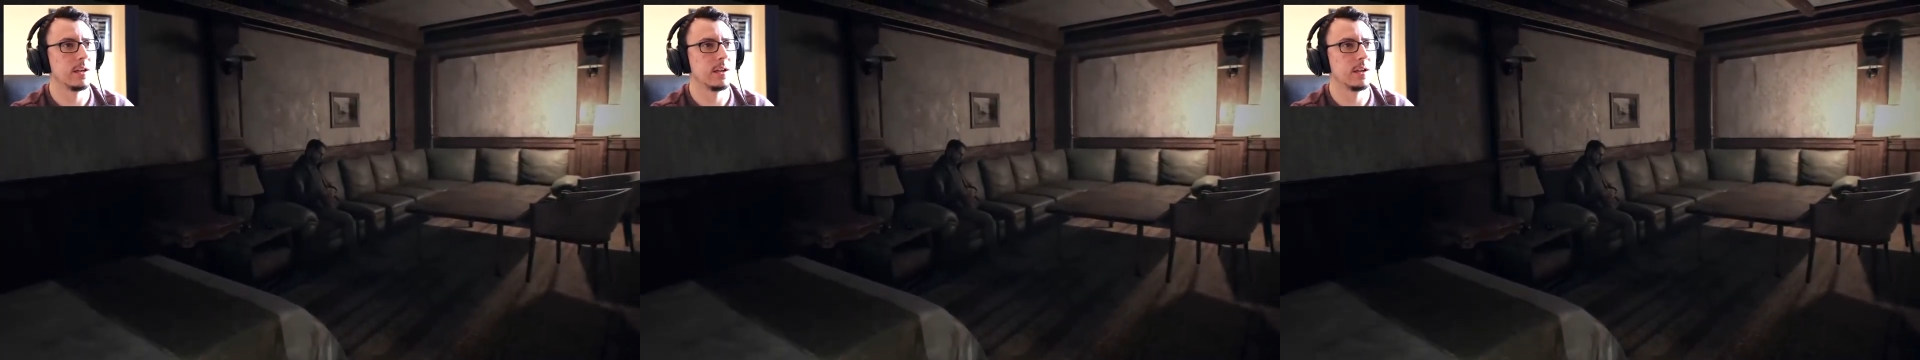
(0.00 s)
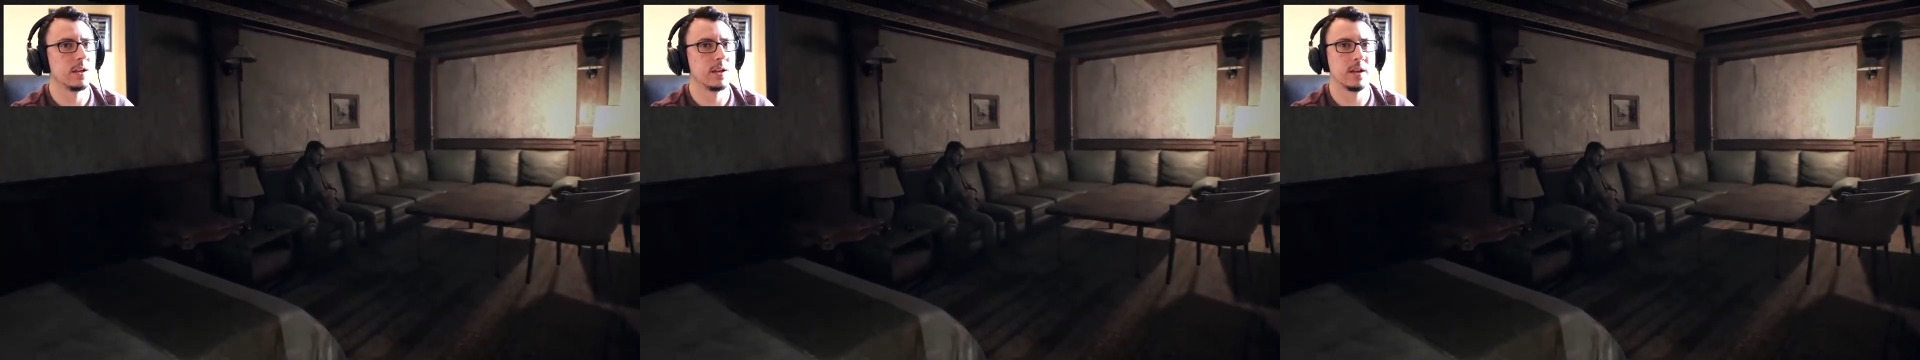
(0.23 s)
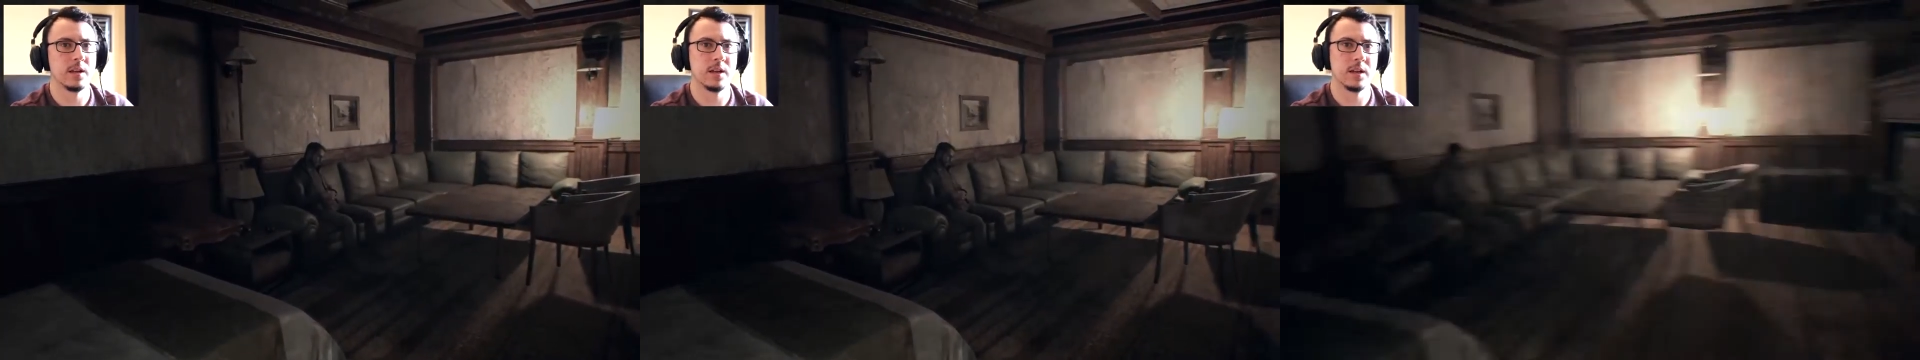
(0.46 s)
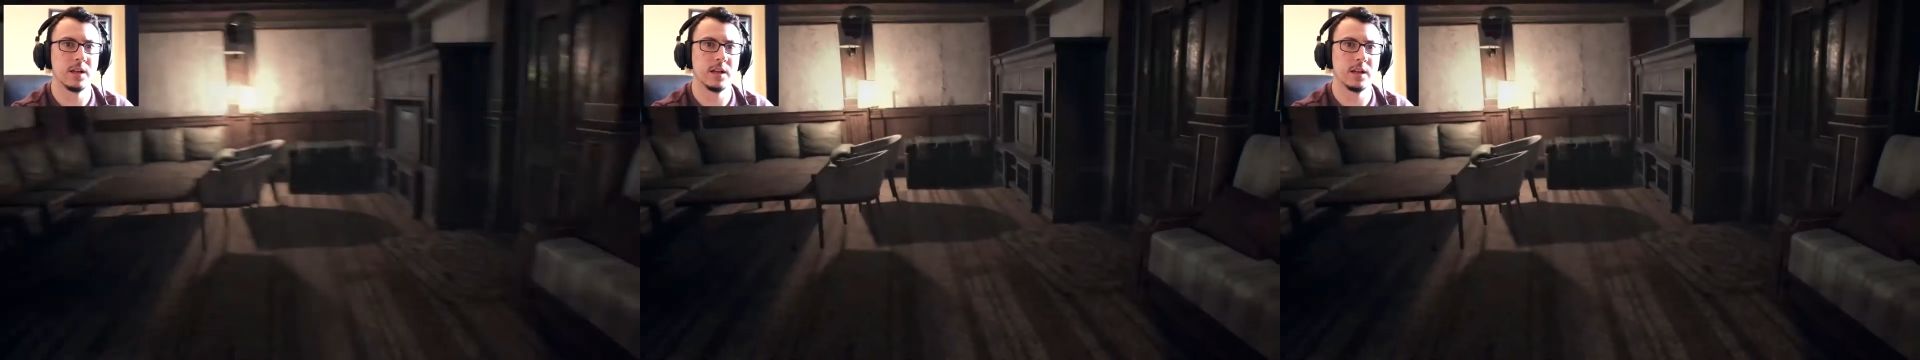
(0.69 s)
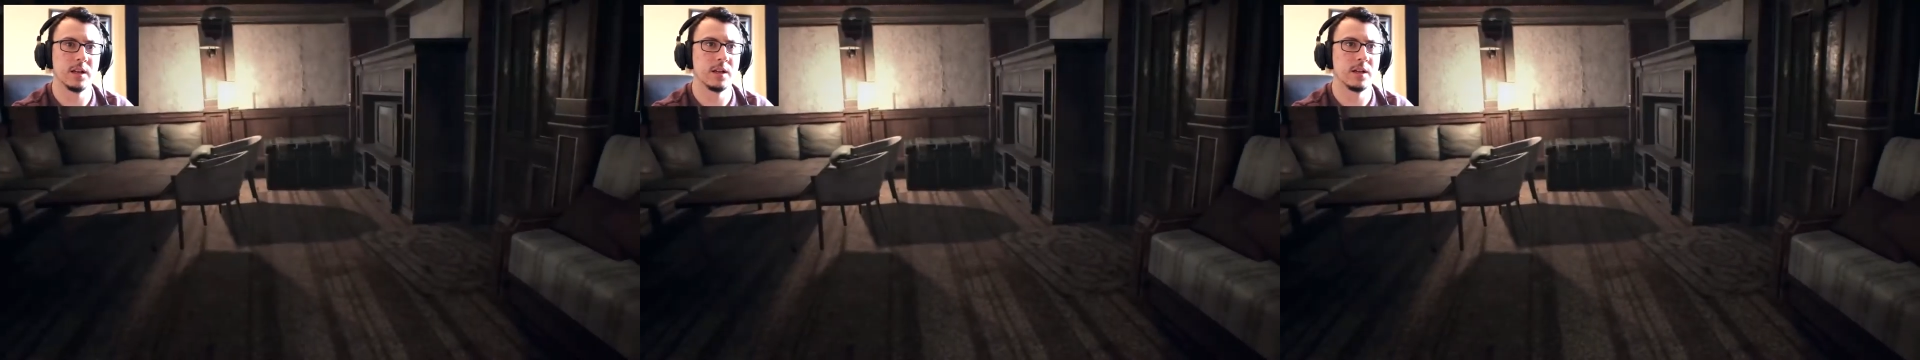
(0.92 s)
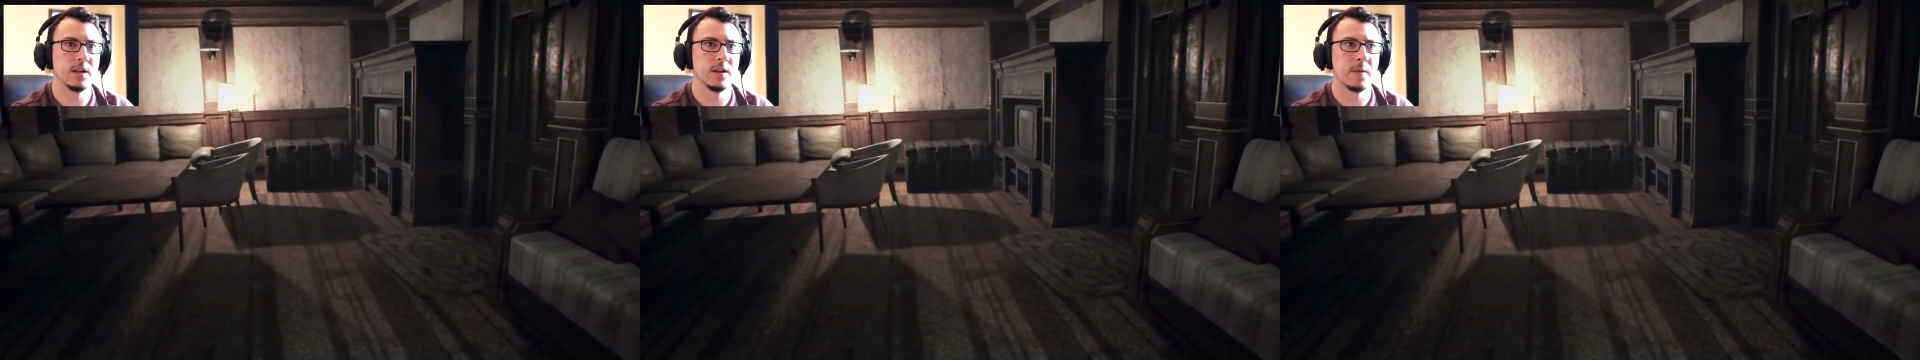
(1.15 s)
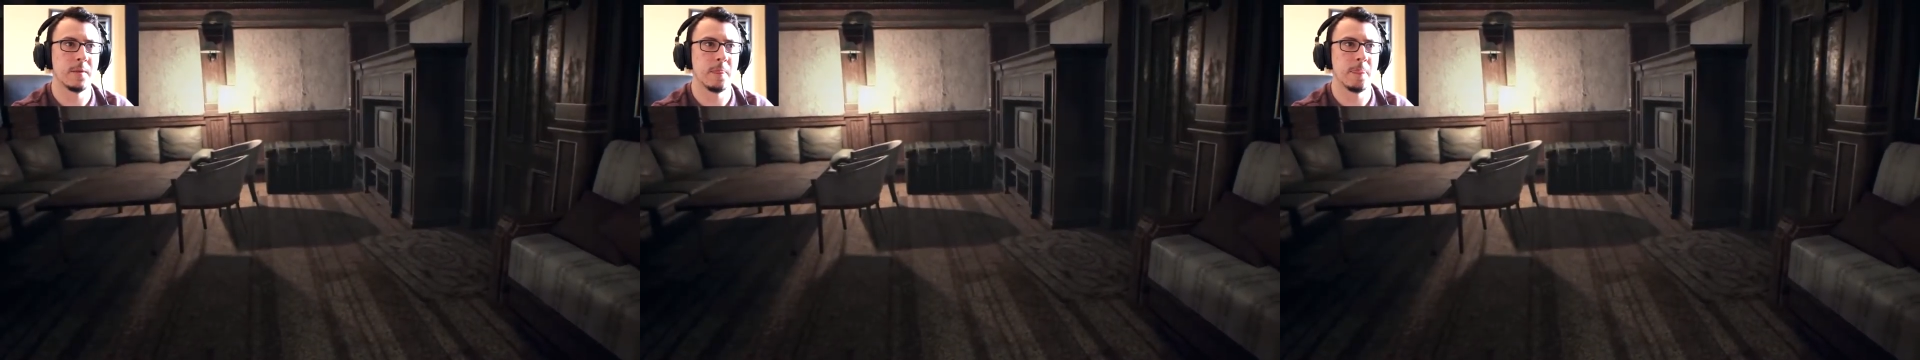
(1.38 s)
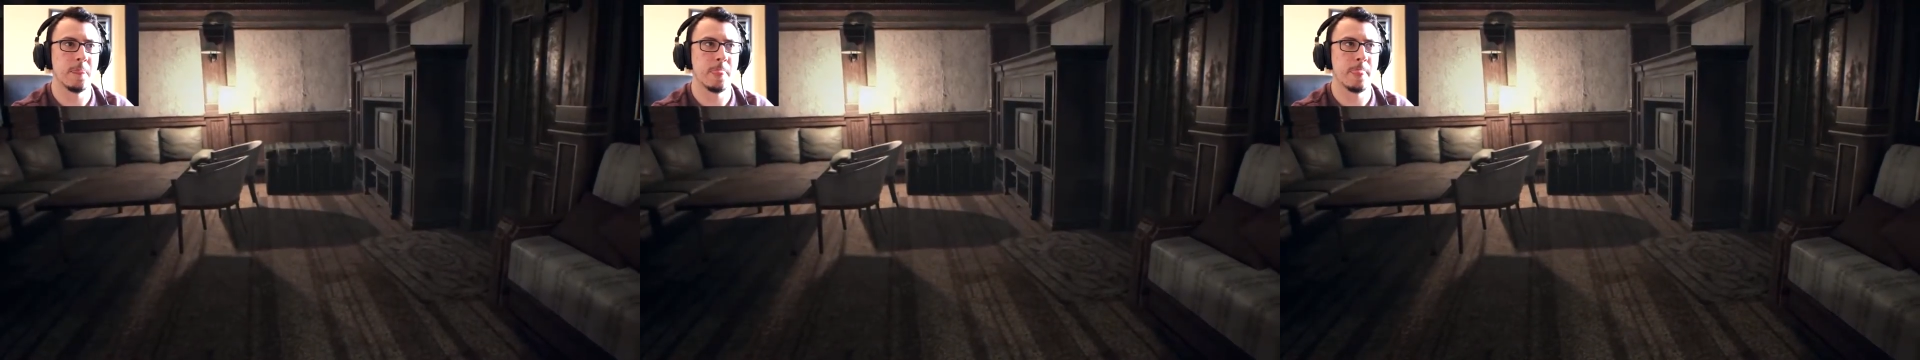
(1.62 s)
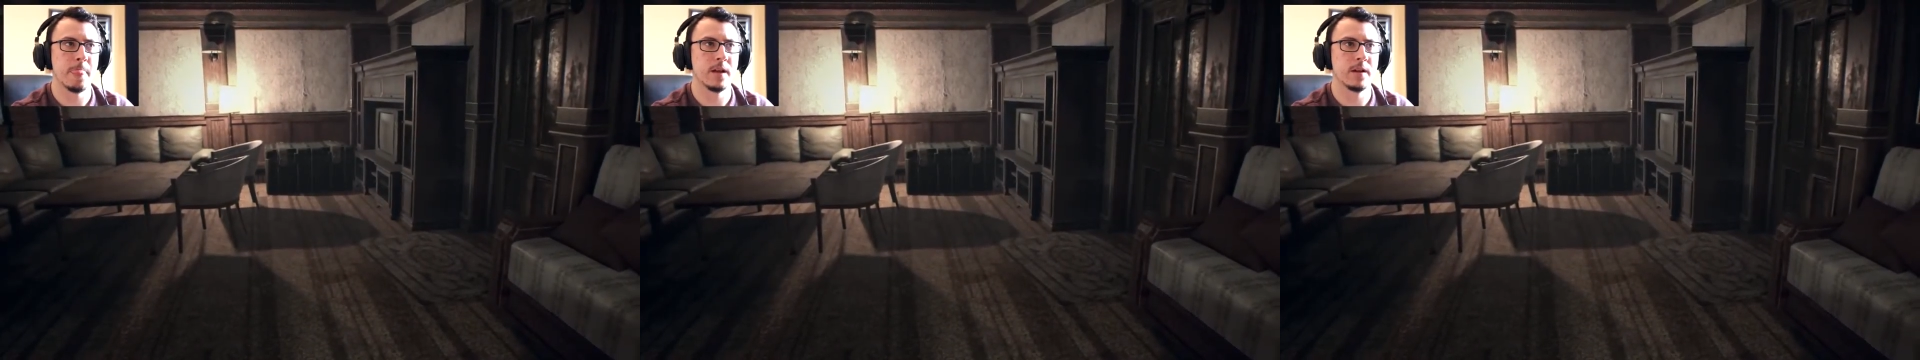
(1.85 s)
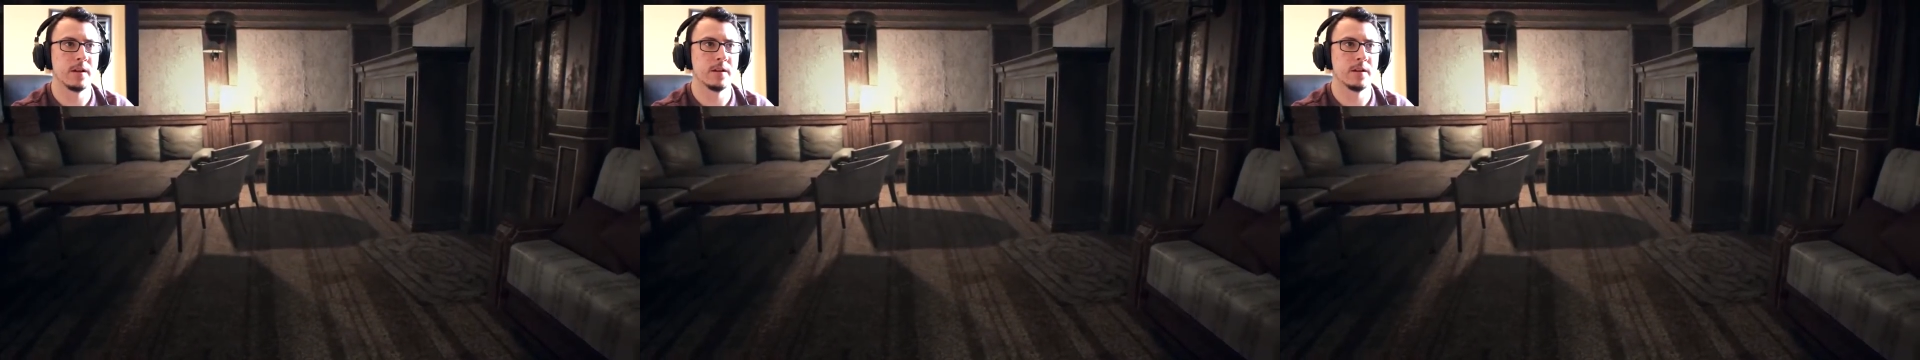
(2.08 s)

No one is speaking in this clip.